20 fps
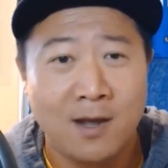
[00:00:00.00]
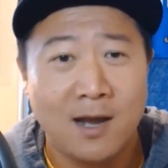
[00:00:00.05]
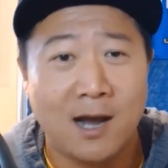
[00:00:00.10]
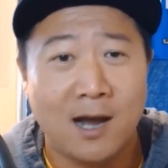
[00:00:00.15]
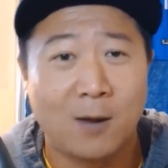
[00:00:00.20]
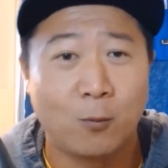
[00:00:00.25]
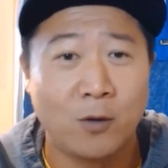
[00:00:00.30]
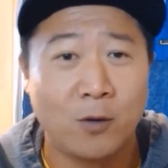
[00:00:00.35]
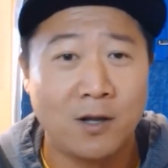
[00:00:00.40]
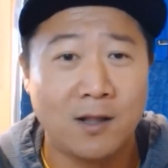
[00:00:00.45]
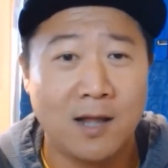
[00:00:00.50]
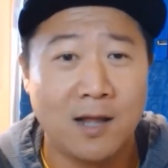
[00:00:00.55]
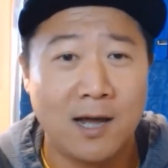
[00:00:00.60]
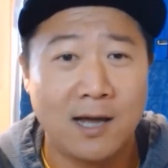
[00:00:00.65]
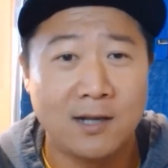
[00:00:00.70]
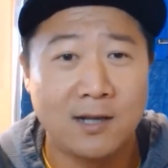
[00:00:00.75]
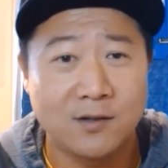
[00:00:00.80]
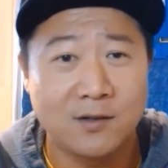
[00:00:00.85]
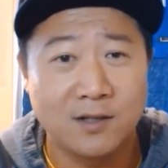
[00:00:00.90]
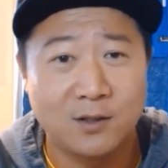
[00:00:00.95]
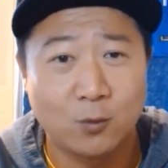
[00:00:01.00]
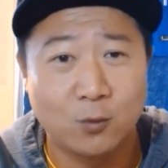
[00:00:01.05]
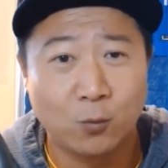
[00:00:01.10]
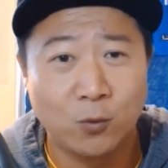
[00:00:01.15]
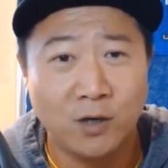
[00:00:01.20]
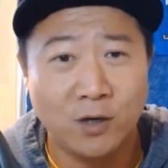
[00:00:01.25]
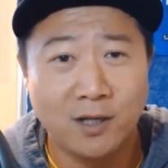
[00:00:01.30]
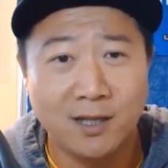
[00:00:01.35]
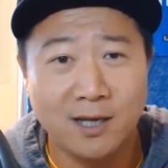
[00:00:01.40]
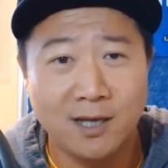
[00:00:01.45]
I realized it's
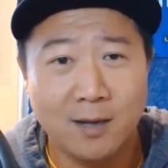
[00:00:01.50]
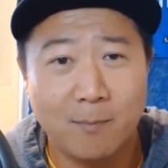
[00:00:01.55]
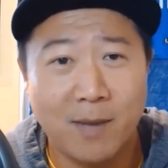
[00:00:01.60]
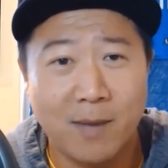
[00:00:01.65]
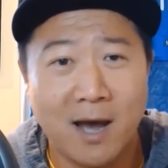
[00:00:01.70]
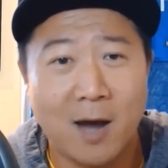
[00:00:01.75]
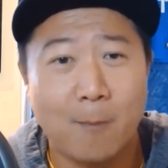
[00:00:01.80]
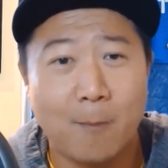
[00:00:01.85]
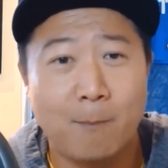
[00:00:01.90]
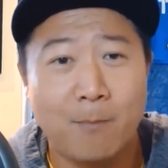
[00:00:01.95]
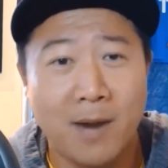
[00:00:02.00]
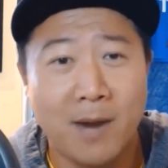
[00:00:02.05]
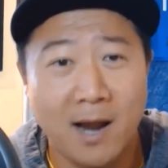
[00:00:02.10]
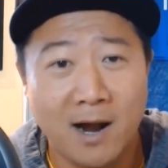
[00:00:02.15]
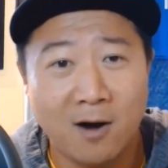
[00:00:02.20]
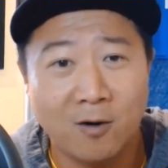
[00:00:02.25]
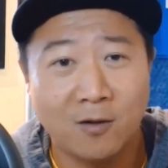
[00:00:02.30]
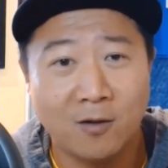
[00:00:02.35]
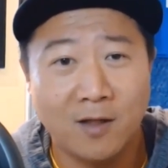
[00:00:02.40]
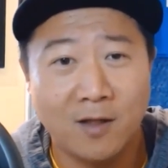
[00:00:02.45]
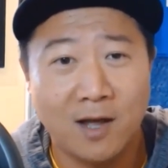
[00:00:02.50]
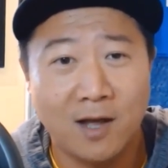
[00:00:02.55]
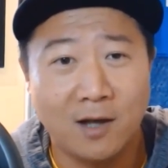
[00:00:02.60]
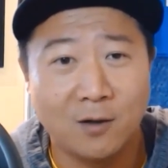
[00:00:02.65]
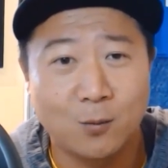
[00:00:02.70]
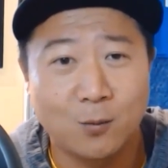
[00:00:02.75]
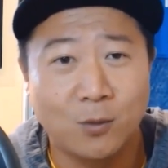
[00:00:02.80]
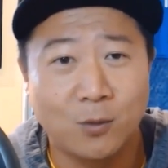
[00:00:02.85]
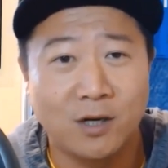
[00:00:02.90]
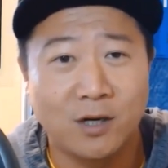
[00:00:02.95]
really about
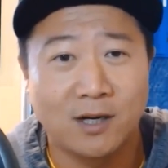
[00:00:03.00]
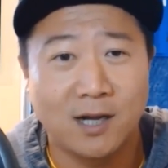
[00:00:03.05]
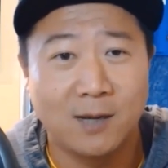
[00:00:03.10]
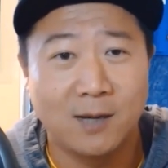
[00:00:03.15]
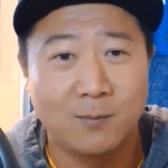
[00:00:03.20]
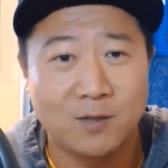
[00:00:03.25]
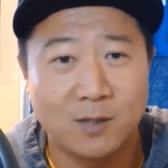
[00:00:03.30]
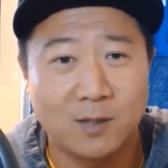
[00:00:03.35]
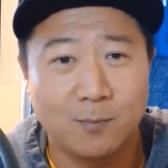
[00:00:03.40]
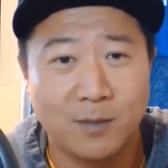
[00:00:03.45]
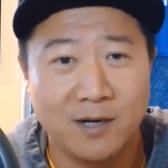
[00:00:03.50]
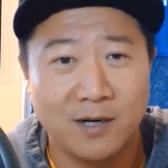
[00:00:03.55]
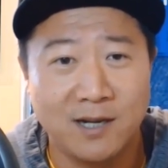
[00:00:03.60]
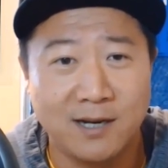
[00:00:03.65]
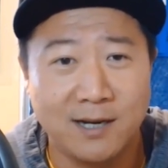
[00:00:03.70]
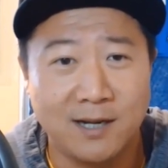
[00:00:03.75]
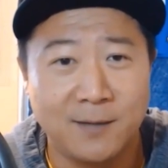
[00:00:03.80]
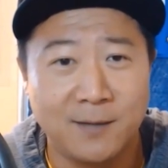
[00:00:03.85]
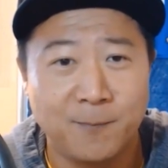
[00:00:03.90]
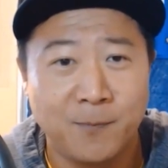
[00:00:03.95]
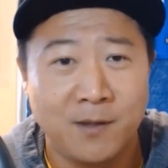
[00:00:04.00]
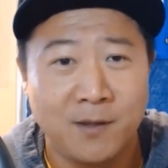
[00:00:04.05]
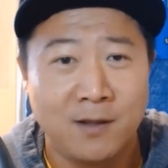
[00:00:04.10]
parallels when it comes to Panini.